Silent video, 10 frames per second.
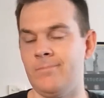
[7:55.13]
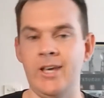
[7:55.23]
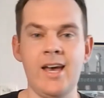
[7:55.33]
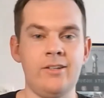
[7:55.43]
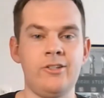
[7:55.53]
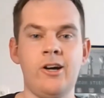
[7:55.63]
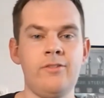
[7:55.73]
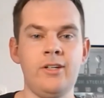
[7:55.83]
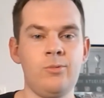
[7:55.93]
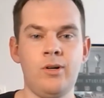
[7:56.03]
yeah, you kind of
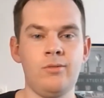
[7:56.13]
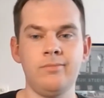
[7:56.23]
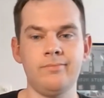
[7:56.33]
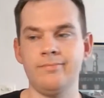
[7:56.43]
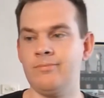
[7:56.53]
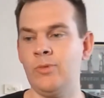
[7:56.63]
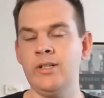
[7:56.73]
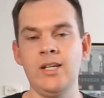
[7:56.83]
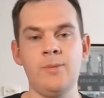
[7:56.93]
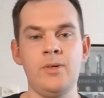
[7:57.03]
think, well, you
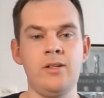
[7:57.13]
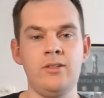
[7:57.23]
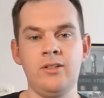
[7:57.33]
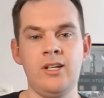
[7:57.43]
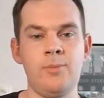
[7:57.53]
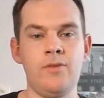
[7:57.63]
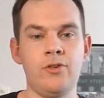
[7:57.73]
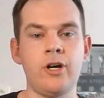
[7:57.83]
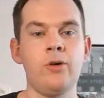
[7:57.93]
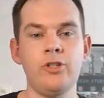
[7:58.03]
need a bit of
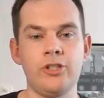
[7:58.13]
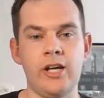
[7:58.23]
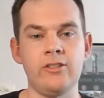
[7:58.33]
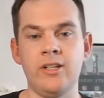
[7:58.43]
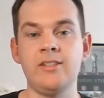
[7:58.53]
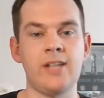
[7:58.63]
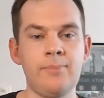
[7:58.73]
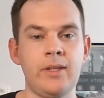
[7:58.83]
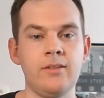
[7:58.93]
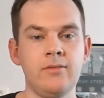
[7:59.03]
a culture change. You need
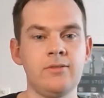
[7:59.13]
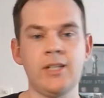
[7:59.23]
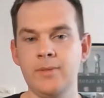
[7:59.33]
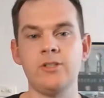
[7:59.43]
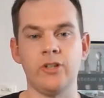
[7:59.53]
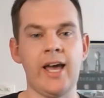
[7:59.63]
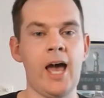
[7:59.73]
something. Something's got to